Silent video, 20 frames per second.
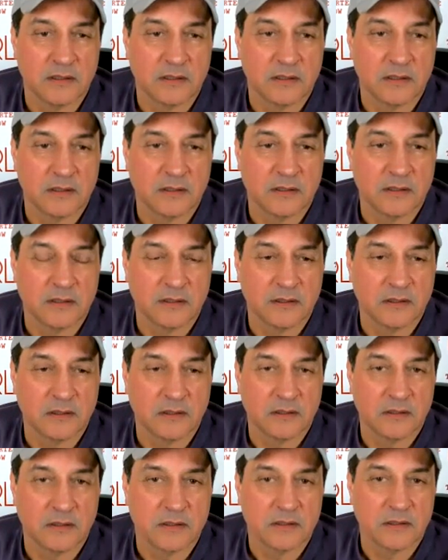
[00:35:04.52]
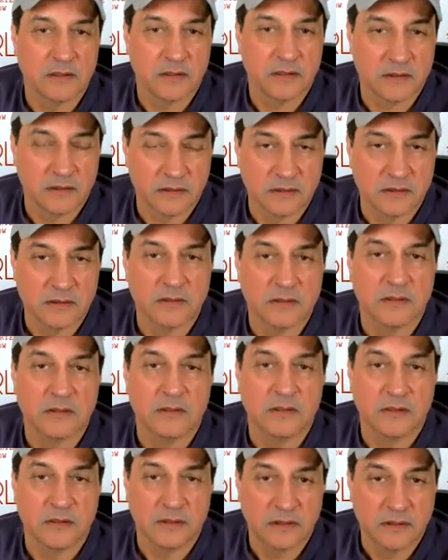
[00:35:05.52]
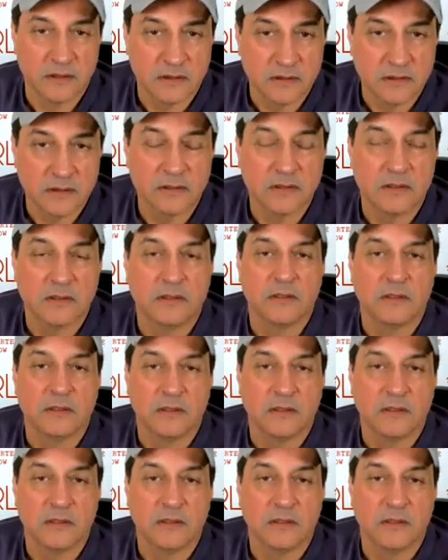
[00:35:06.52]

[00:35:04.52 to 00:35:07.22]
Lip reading: (silent)